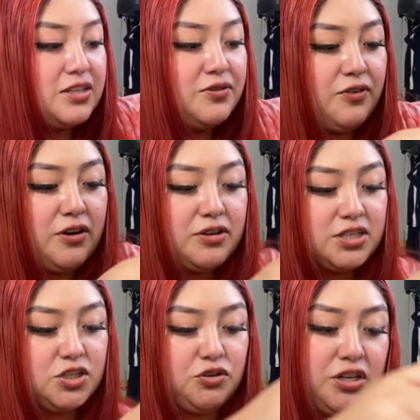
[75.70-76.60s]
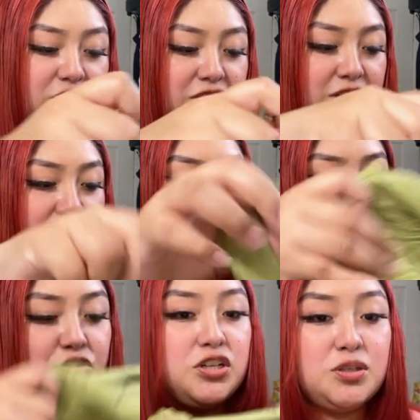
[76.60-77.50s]
it's very stretchy. It's
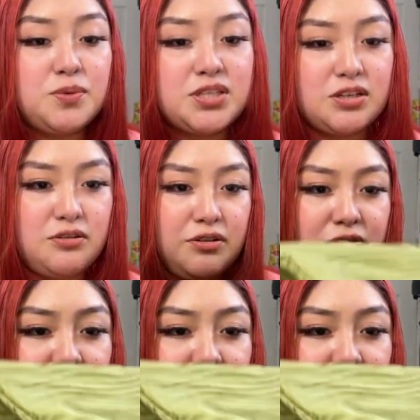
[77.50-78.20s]
stretchy material